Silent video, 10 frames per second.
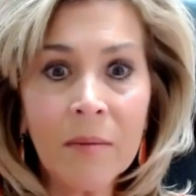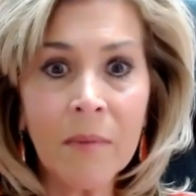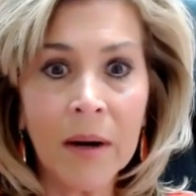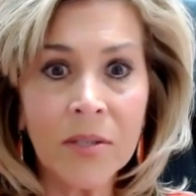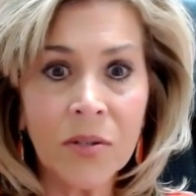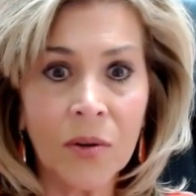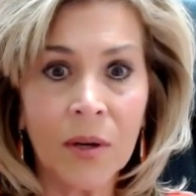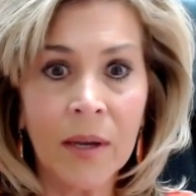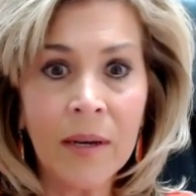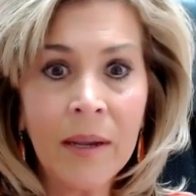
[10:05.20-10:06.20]
the markets are
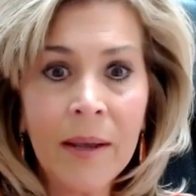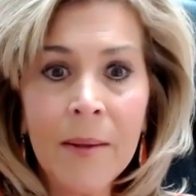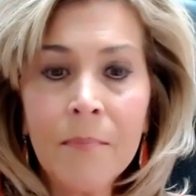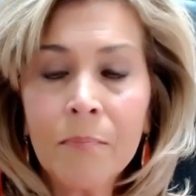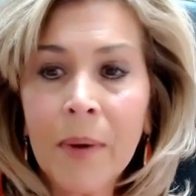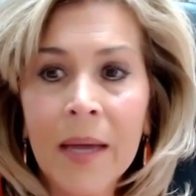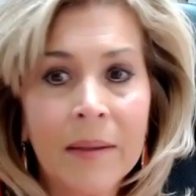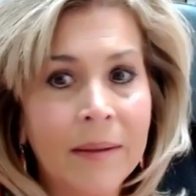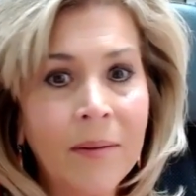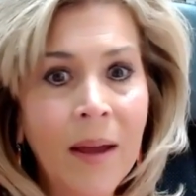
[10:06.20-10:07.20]
good,
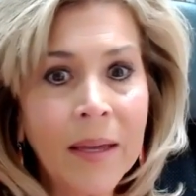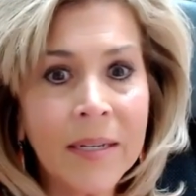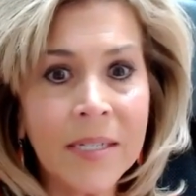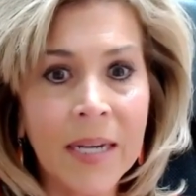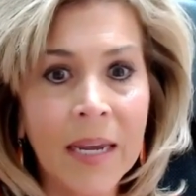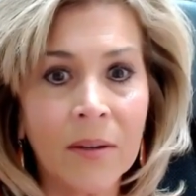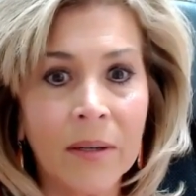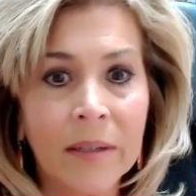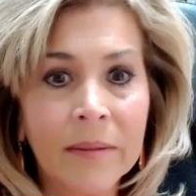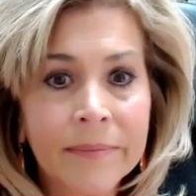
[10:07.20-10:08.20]
but they're not going to stay
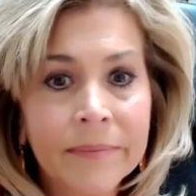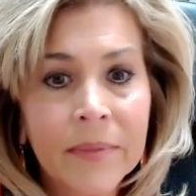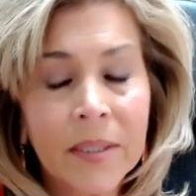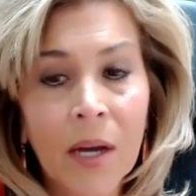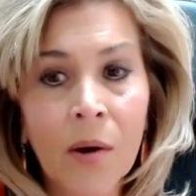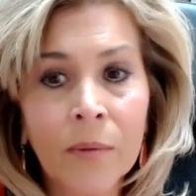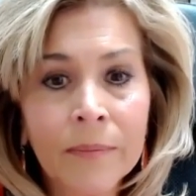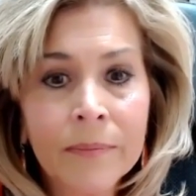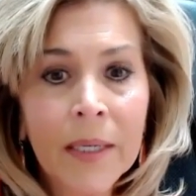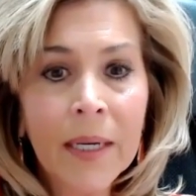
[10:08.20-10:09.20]
good. So
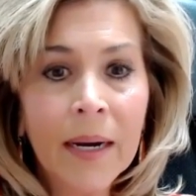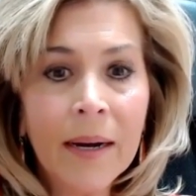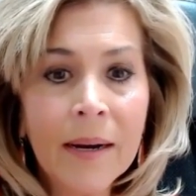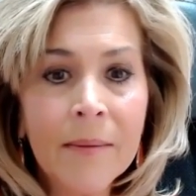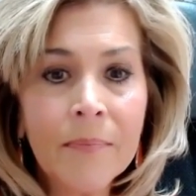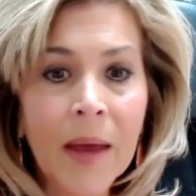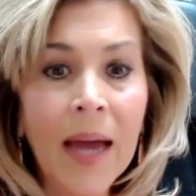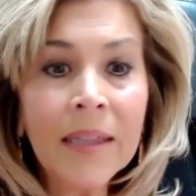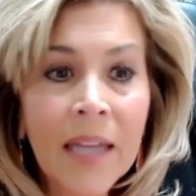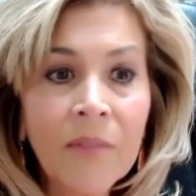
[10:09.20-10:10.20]

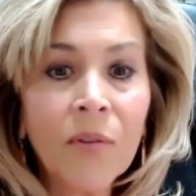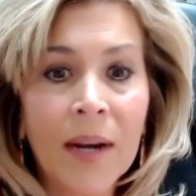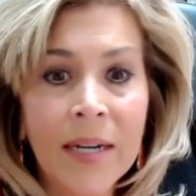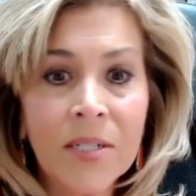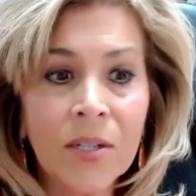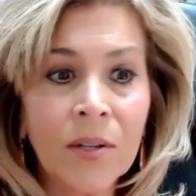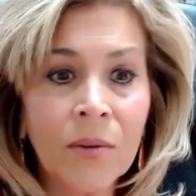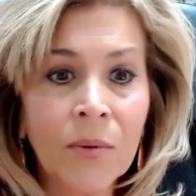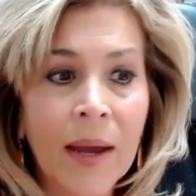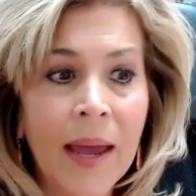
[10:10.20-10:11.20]
I love what I
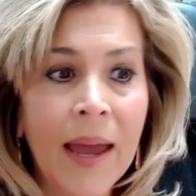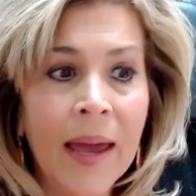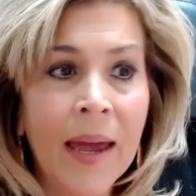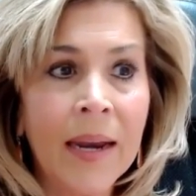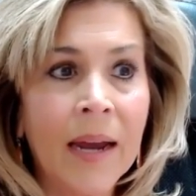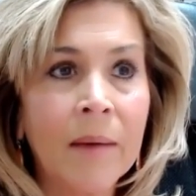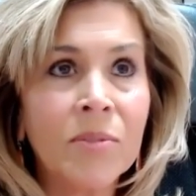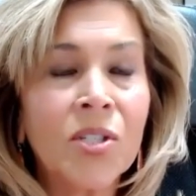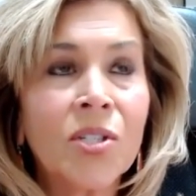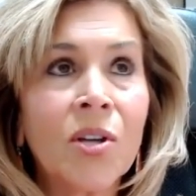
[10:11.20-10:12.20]
do, and I'm
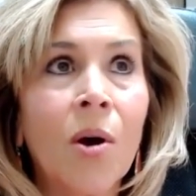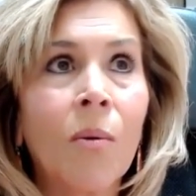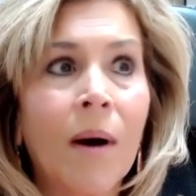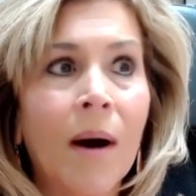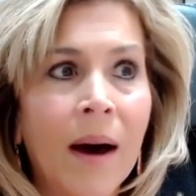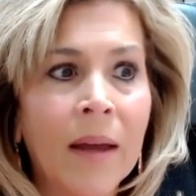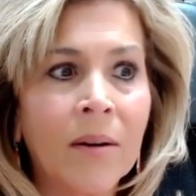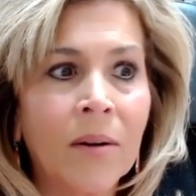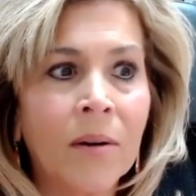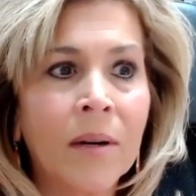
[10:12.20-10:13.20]
so
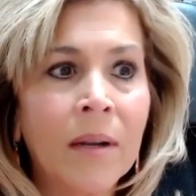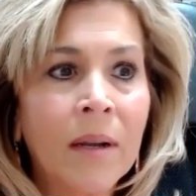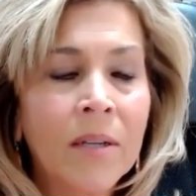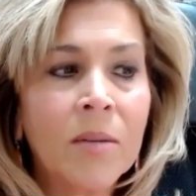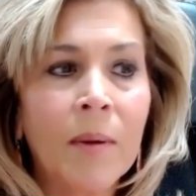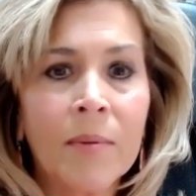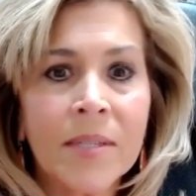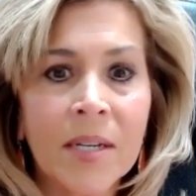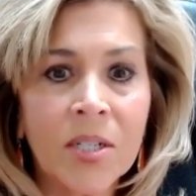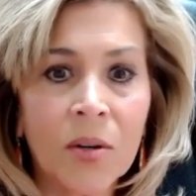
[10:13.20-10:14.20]
honored to be
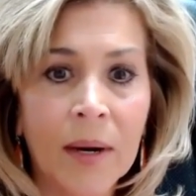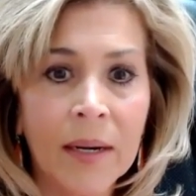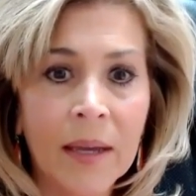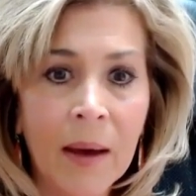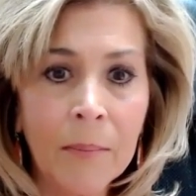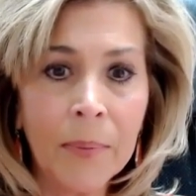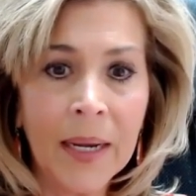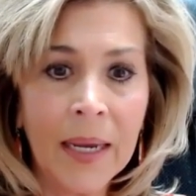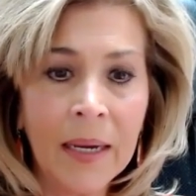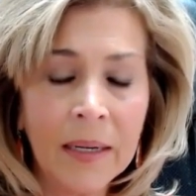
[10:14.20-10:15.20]
with such a great
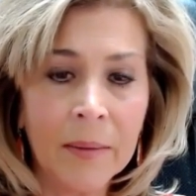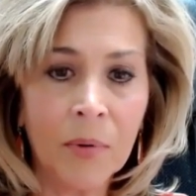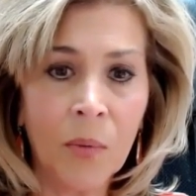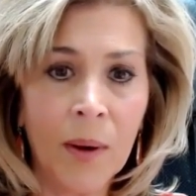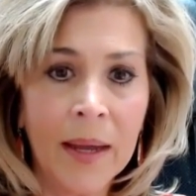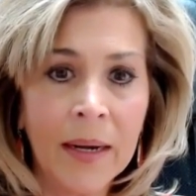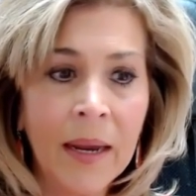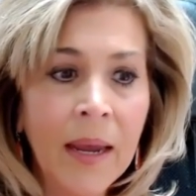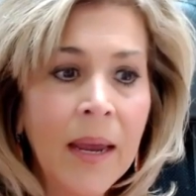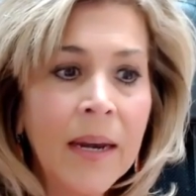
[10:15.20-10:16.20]
company. Number
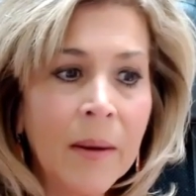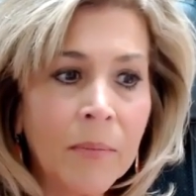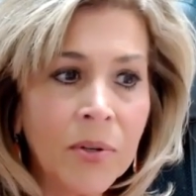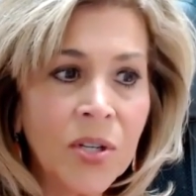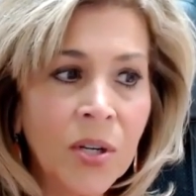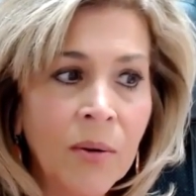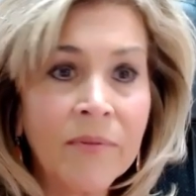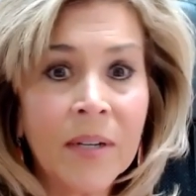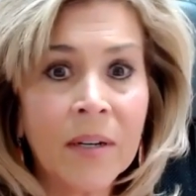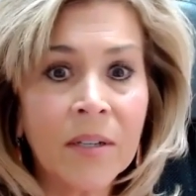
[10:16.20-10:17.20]
one. Number two,
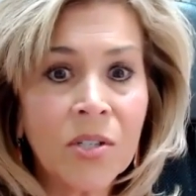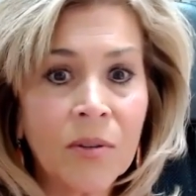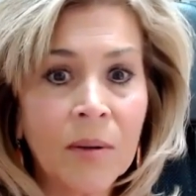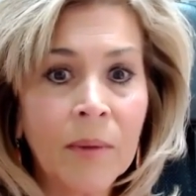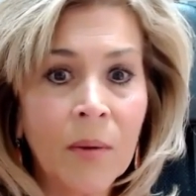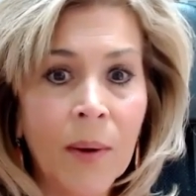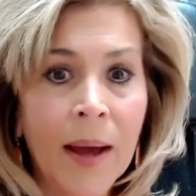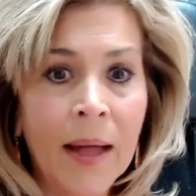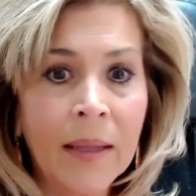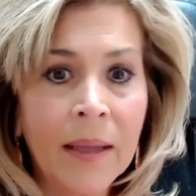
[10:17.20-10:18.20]
I've done extremely
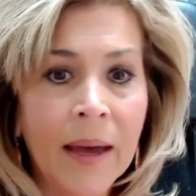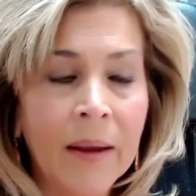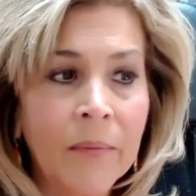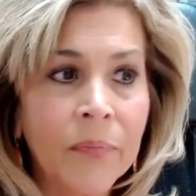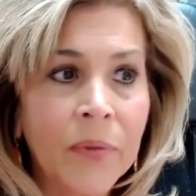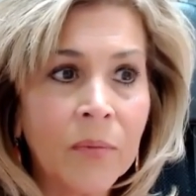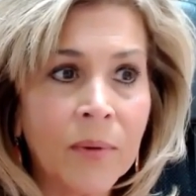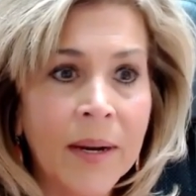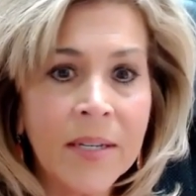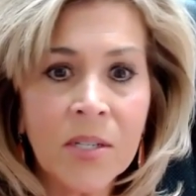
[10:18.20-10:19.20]
well. I
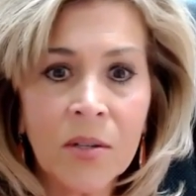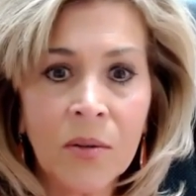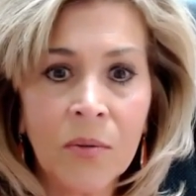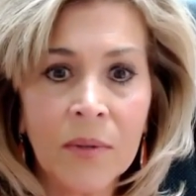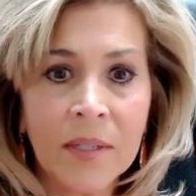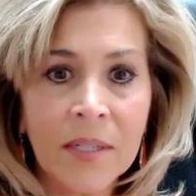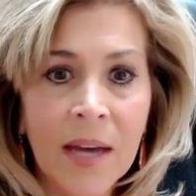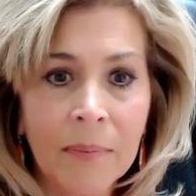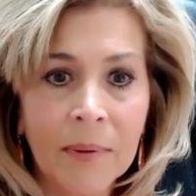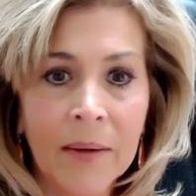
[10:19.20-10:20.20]
raised to the
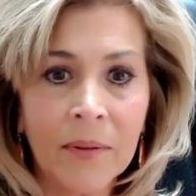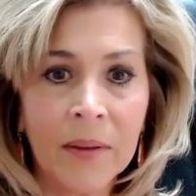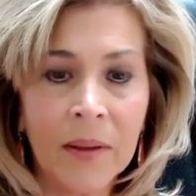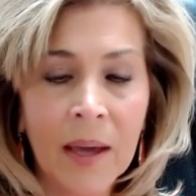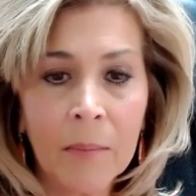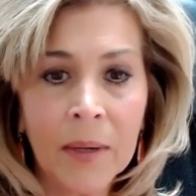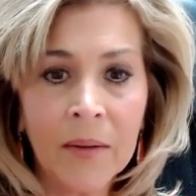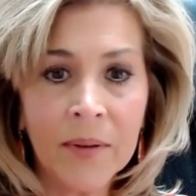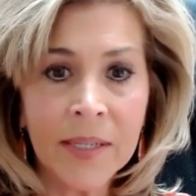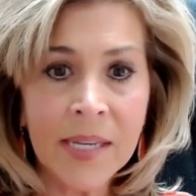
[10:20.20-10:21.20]
top level in the company
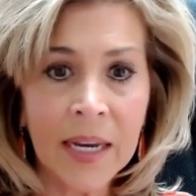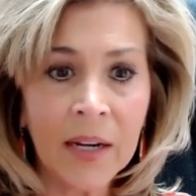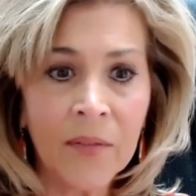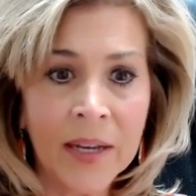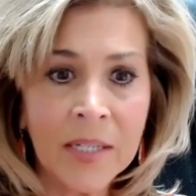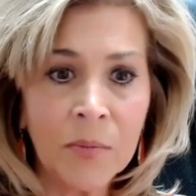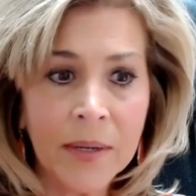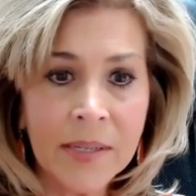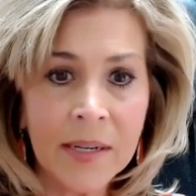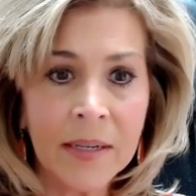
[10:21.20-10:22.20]
of executive vice
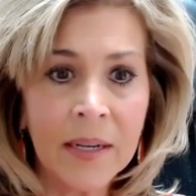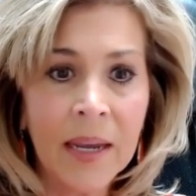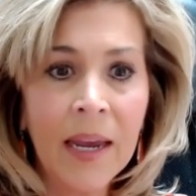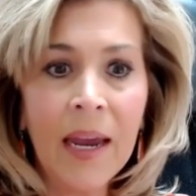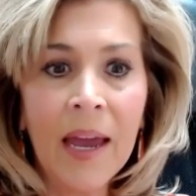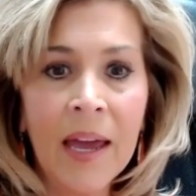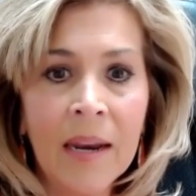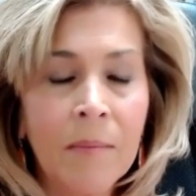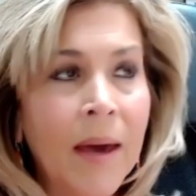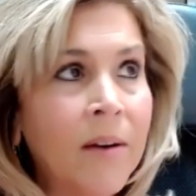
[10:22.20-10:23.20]
president in
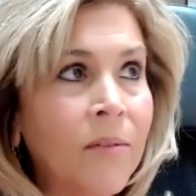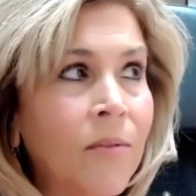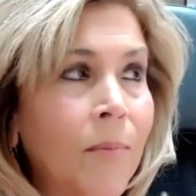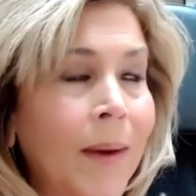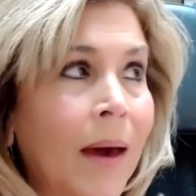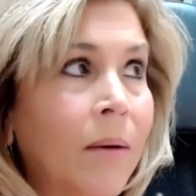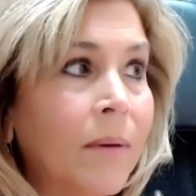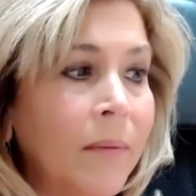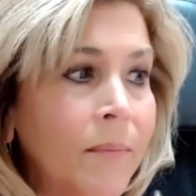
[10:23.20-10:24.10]
a matter of about,